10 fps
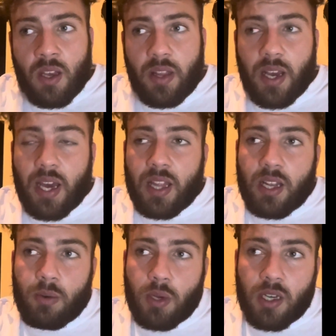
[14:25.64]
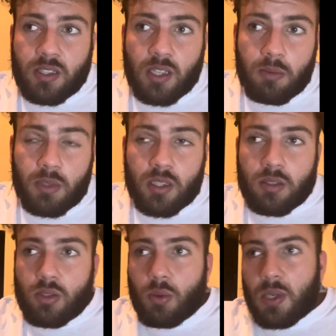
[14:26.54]
The athlete wouldn't accept it,
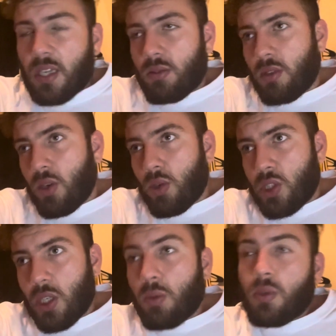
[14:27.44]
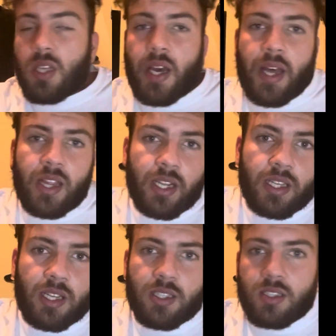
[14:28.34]
so we had to negotiate with the
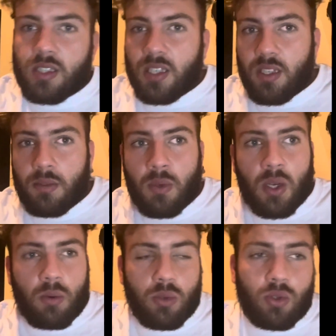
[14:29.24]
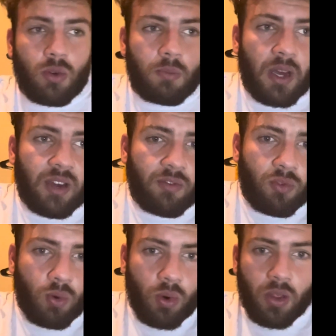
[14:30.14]
athlete, and the team was going back and
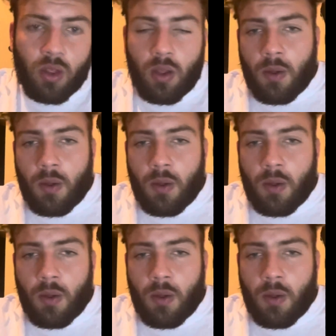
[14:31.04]
forth.